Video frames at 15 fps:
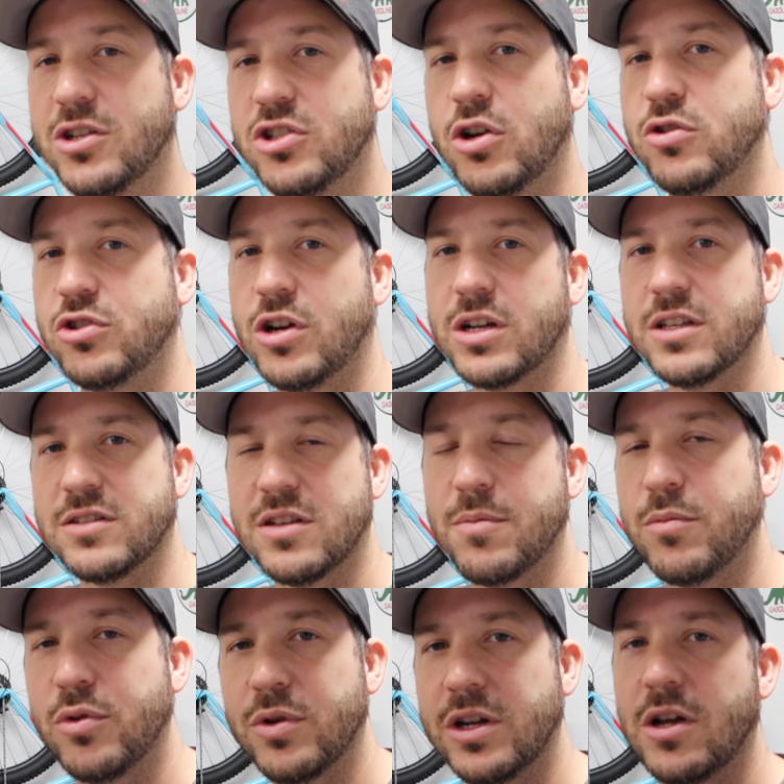a show truck at
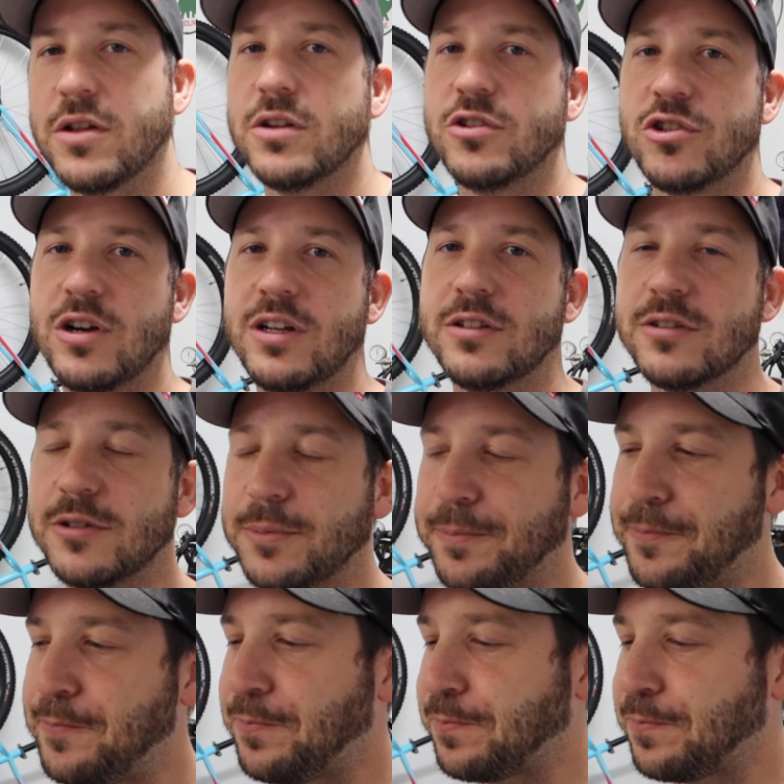some point on a trailer.